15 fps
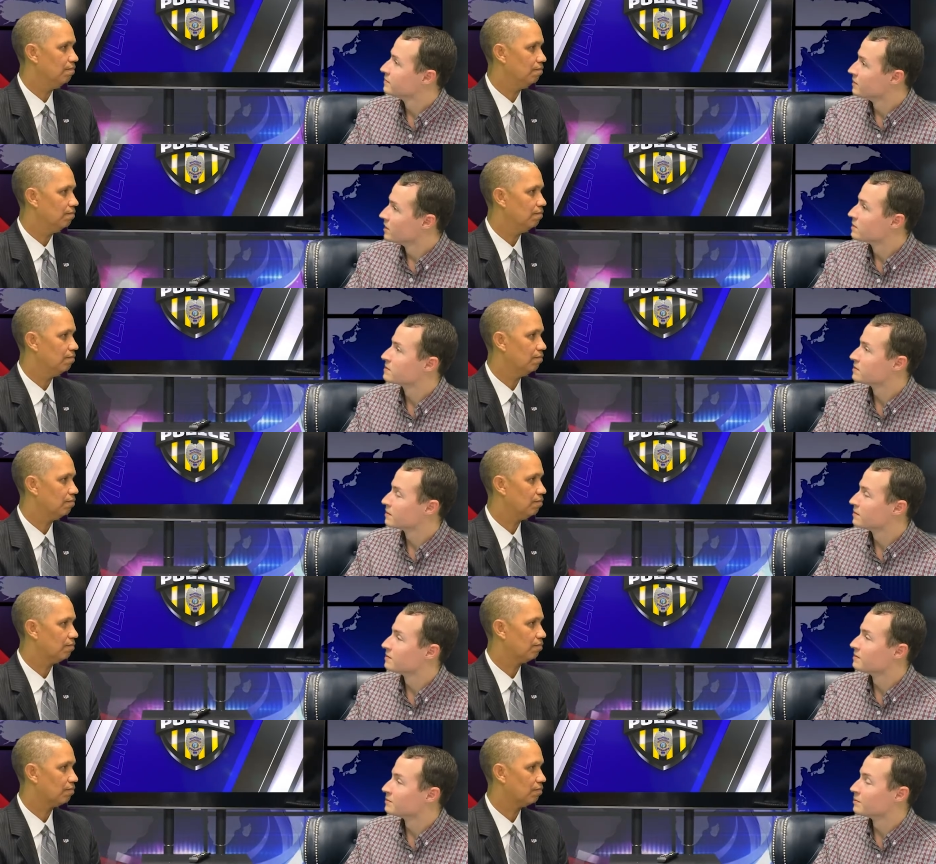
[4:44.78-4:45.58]
Speaker 1: Yes,
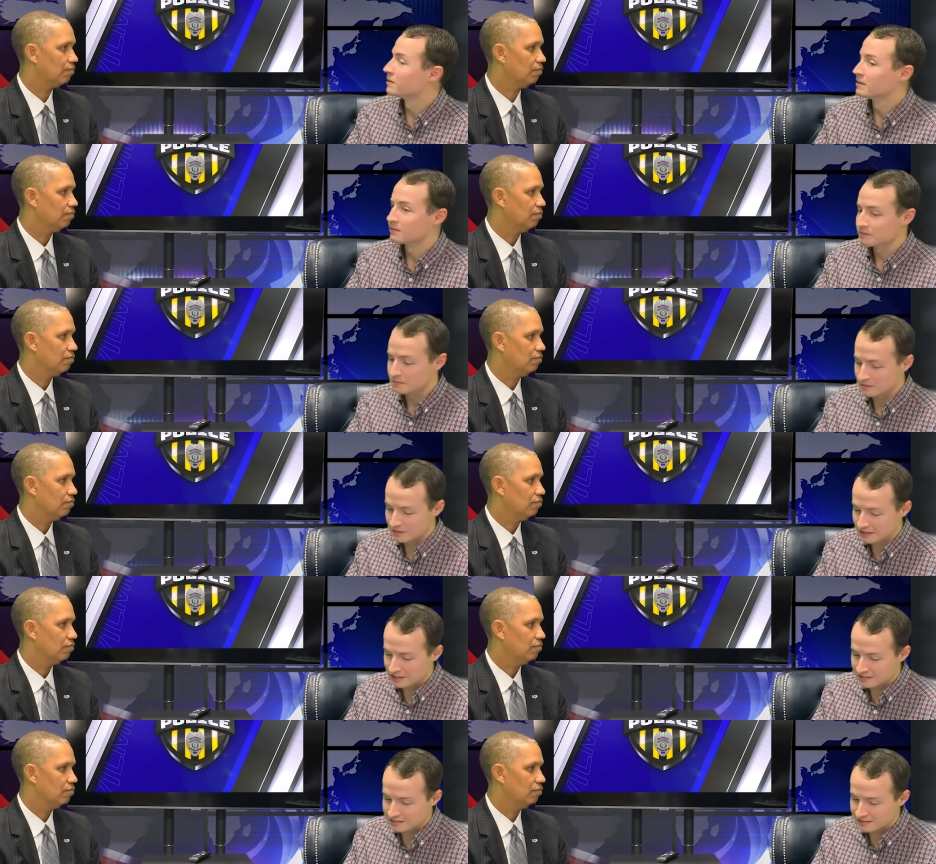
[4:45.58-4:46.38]
sir. Well, well,
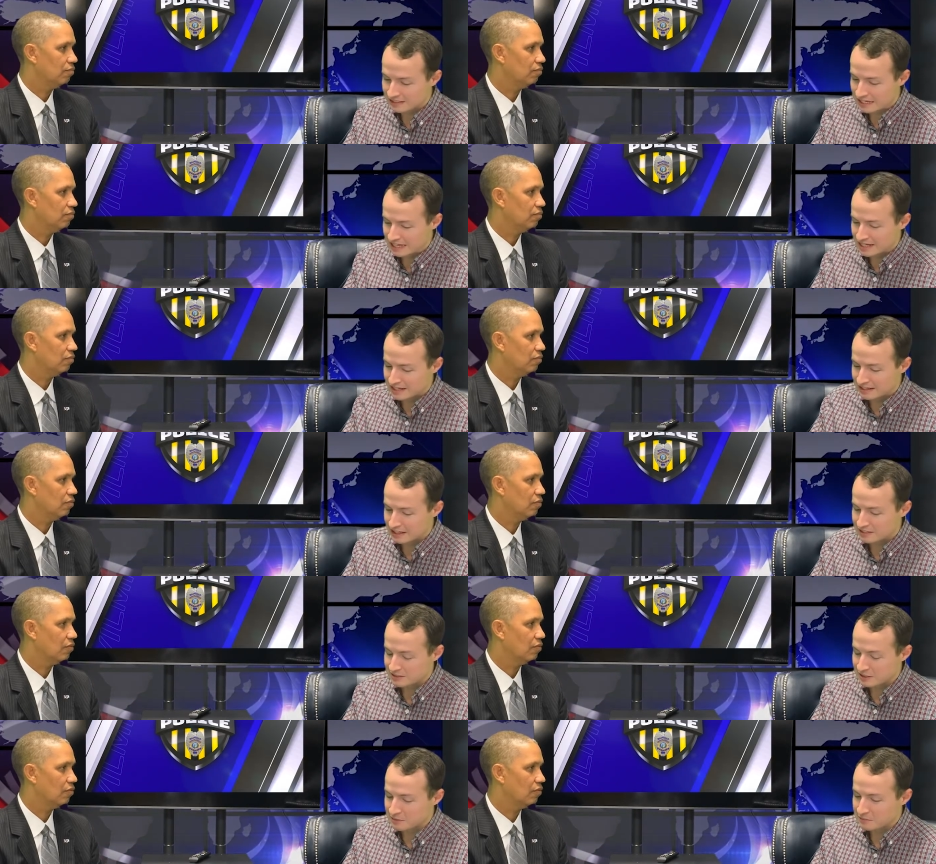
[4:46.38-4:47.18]
that's
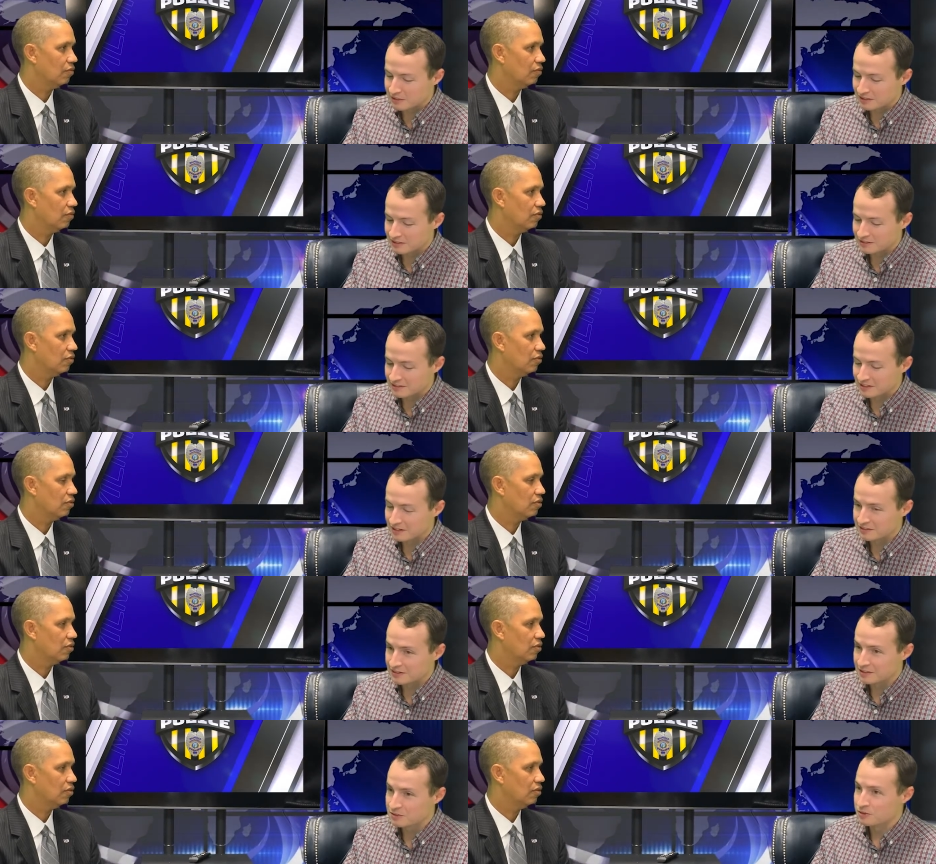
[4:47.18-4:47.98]
that's going to be
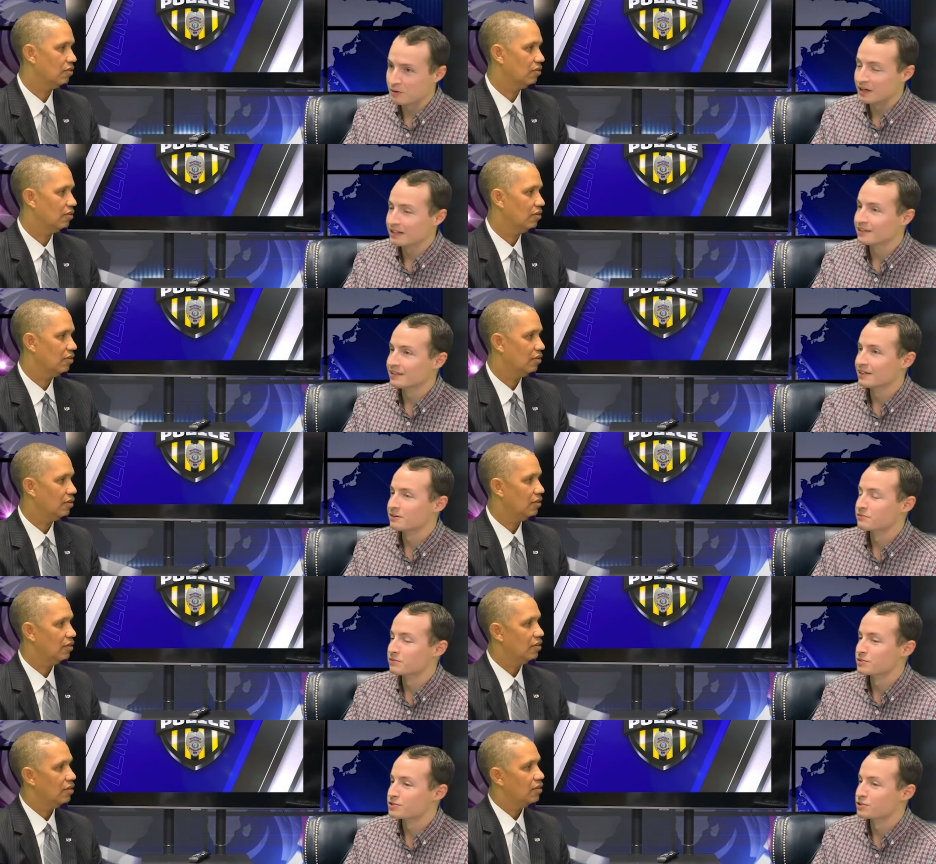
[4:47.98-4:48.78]
a, a, great thing
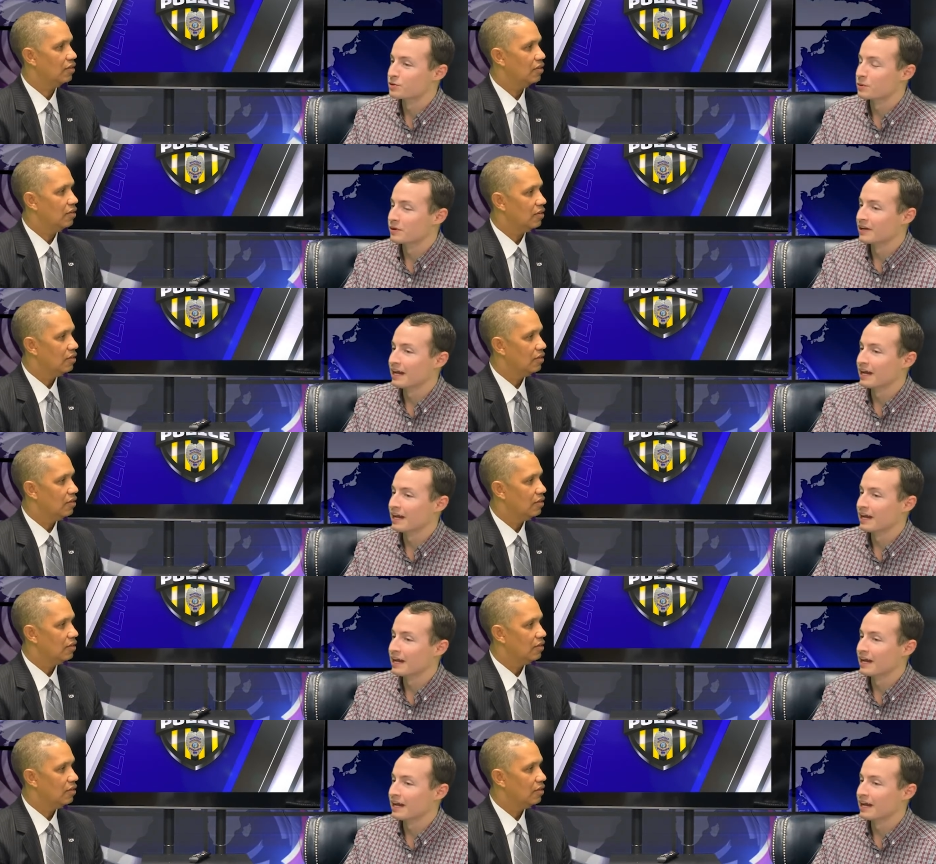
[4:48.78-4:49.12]
for sure.